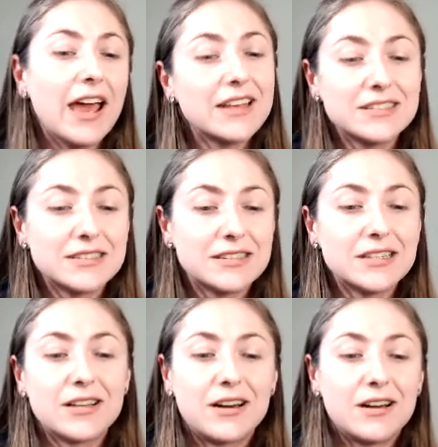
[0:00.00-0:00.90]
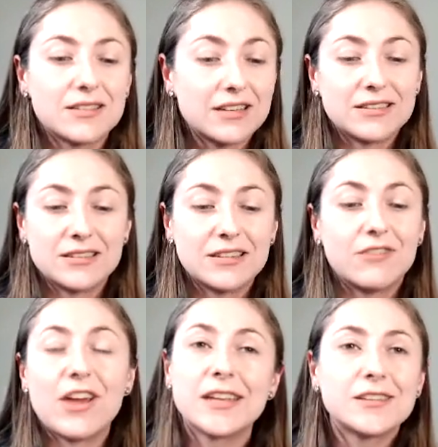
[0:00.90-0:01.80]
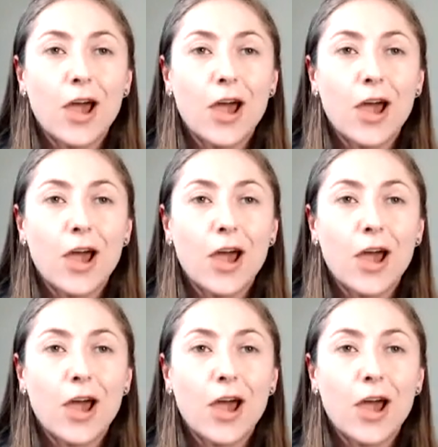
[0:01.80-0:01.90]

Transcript: SEC logs, SEC events,